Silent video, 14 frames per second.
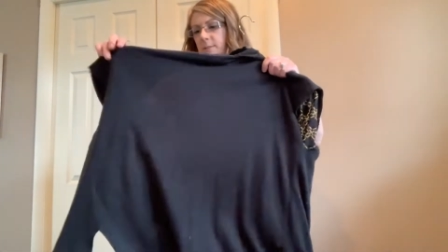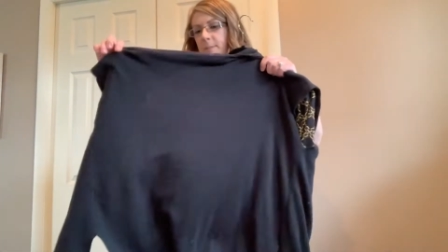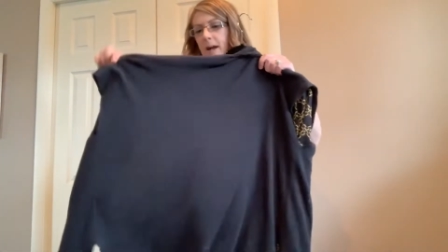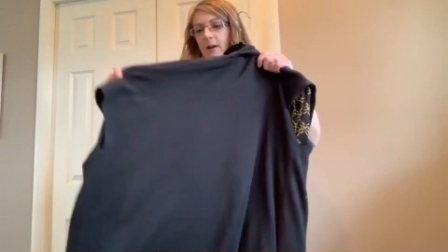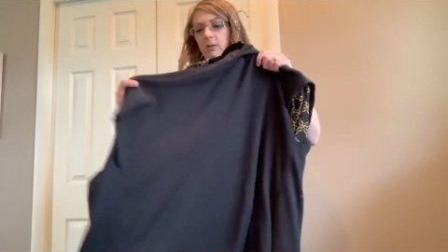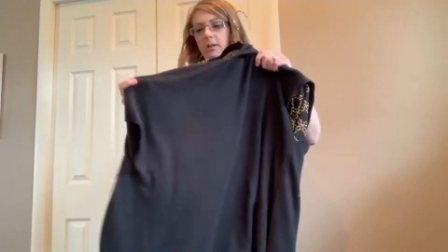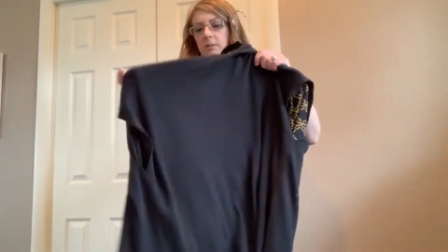this
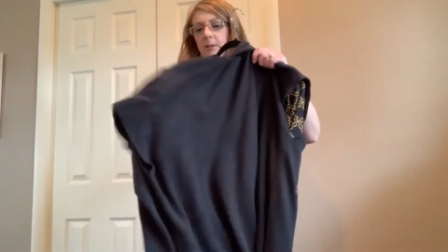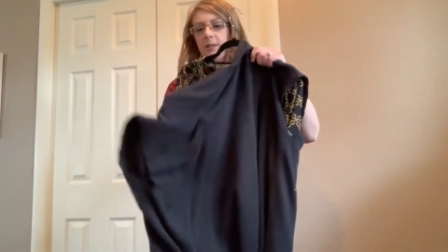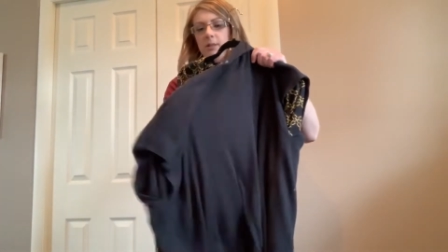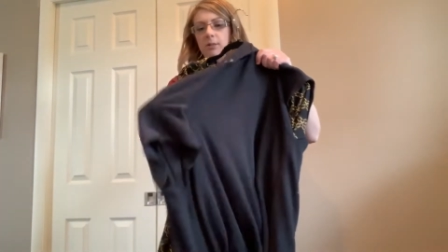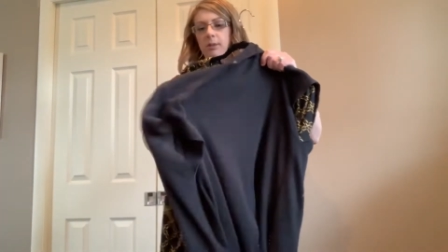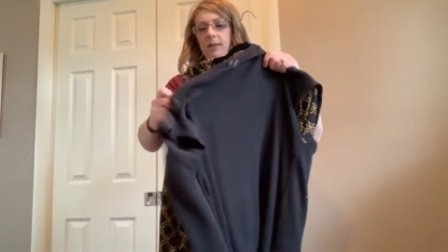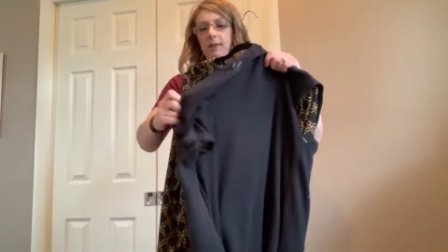backwards,
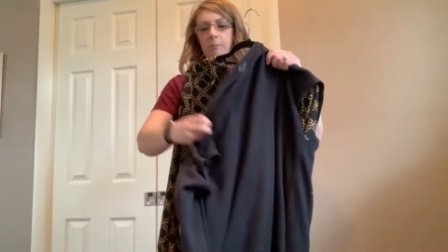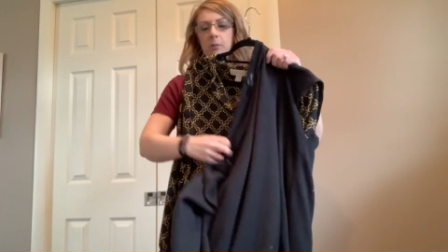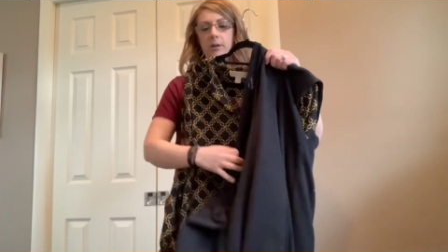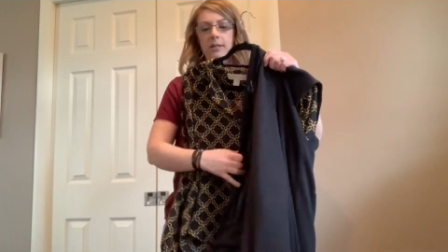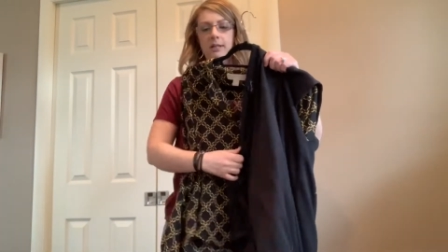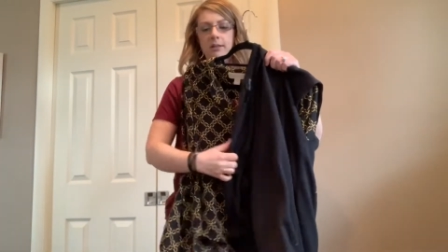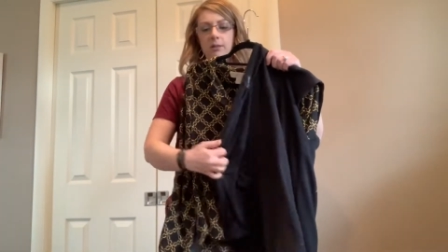but you get the
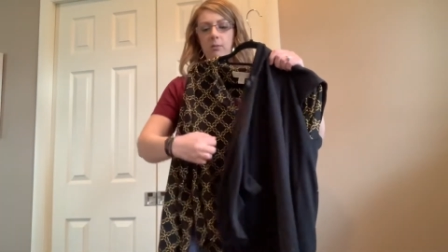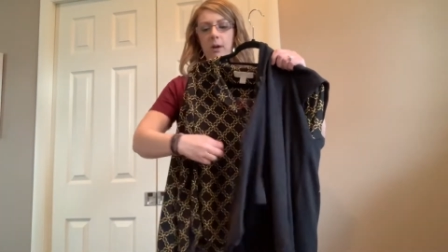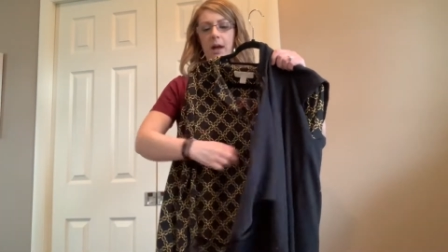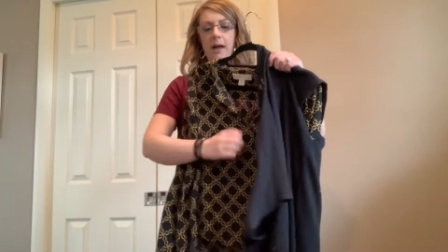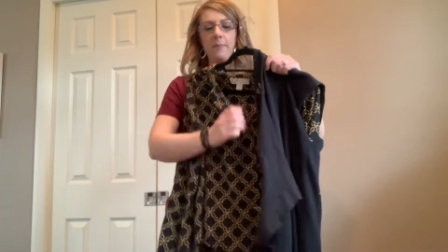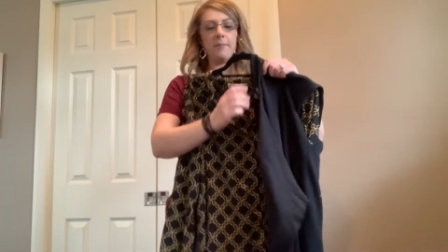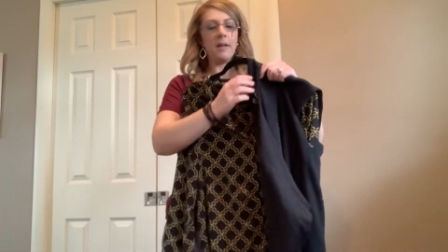point either
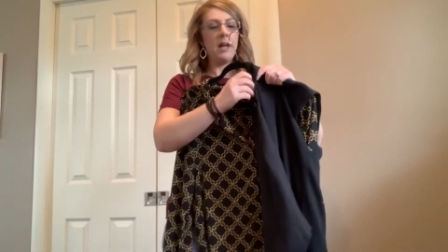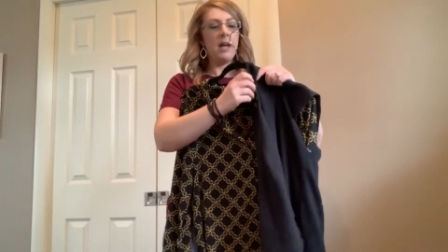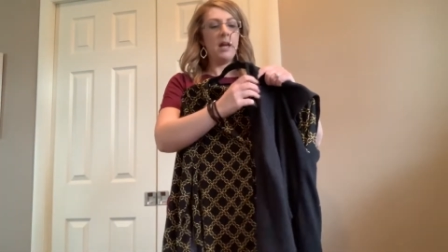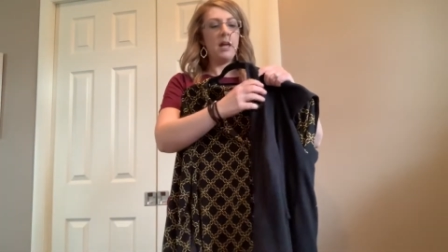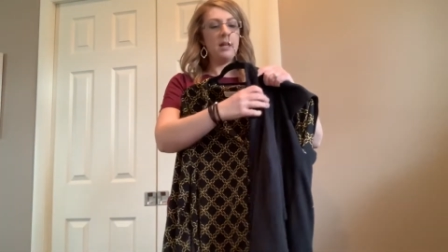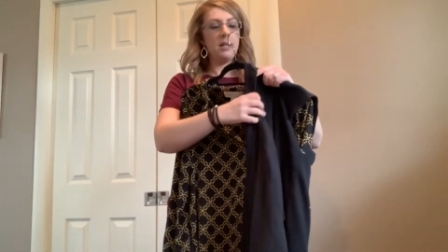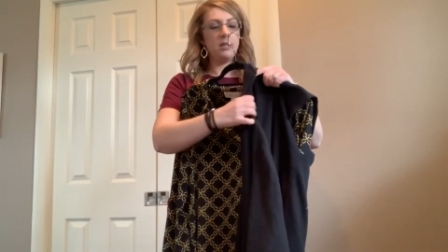way,
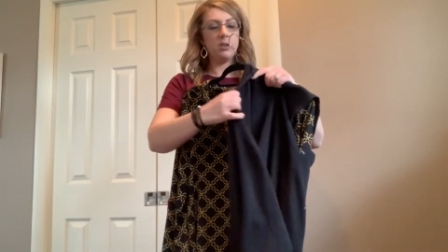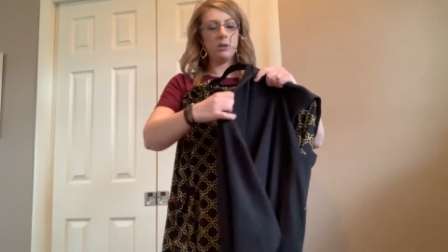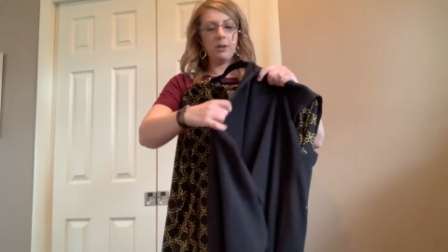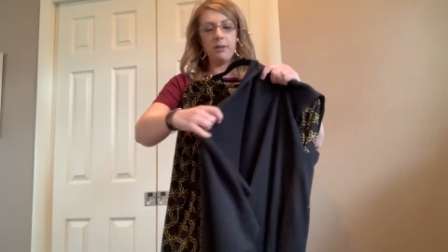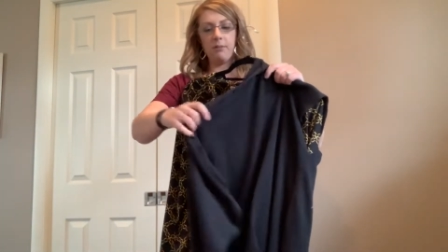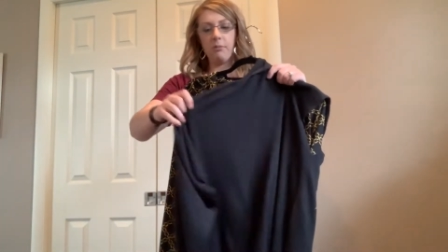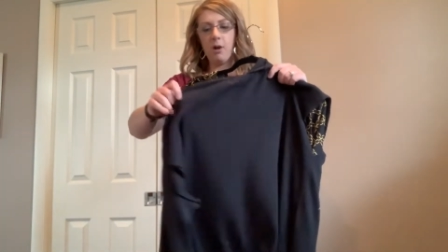is you
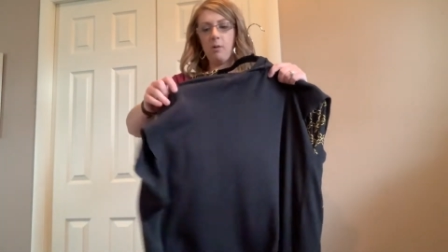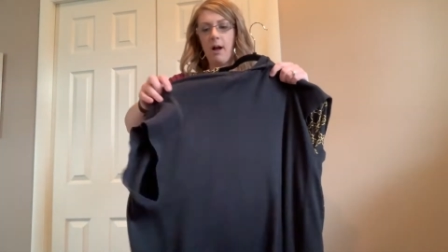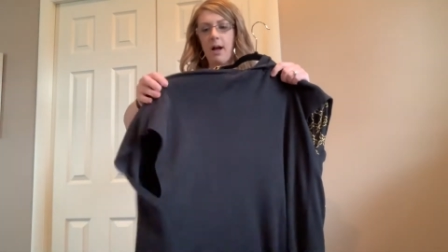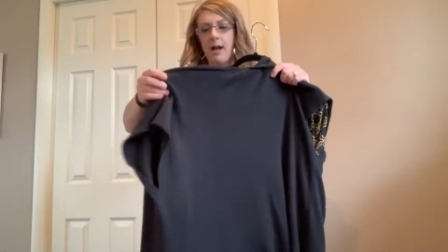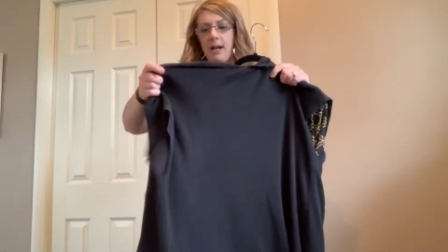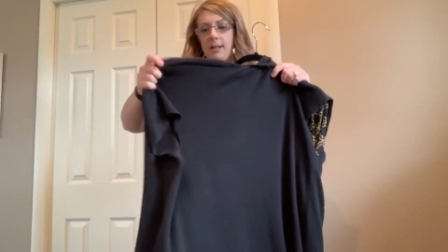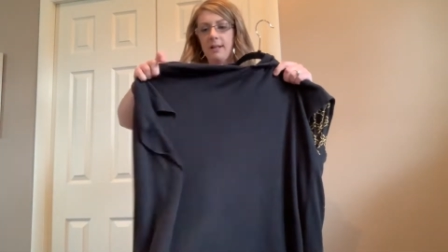can throw
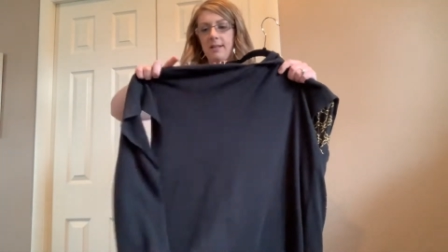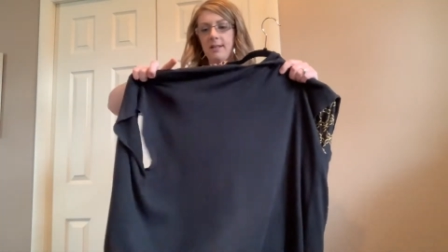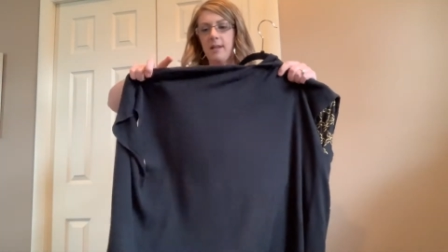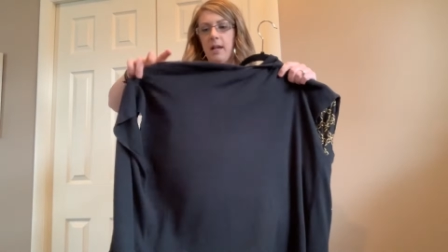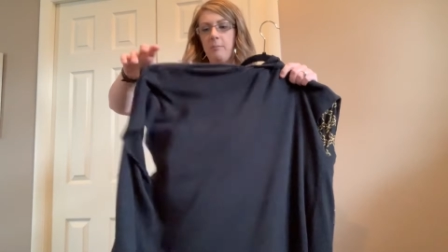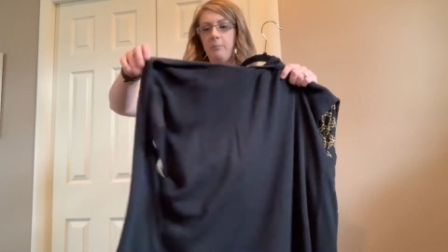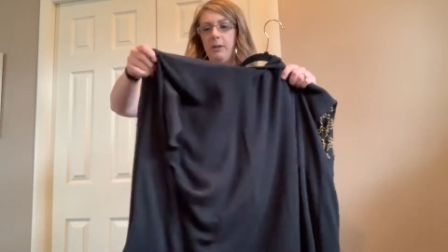on, this is a